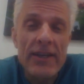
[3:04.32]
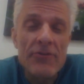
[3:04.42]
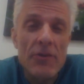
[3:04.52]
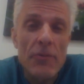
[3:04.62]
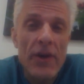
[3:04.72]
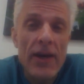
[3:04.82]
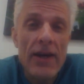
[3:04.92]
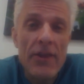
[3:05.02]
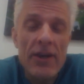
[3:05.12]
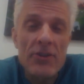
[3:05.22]
it from there.
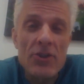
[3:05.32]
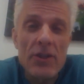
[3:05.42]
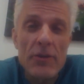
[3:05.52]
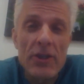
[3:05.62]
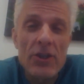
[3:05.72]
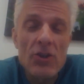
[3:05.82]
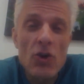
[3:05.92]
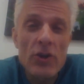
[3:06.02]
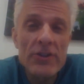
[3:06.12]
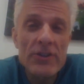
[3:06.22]
I think it's going to be a good
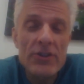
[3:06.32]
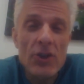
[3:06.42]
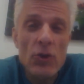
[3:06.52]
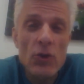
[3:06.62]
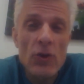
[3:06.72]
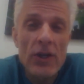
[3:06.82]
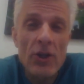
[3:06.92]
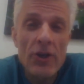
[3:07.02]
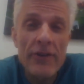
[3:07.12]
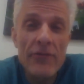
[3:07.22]
course, so
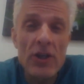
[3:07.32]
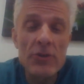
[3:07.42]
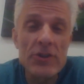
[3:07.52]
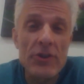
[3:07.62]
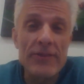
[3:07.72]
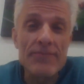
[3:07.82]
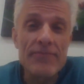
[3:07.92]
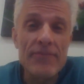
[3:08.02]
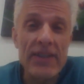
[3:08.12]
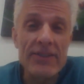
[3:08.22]
looking forward to it.
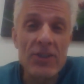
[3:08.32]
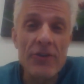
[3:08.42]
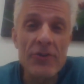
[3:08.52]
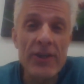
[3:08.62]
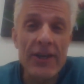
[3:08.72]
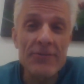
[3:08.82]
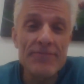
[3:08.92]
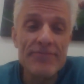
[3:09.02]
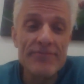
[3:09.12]
But that's all for now.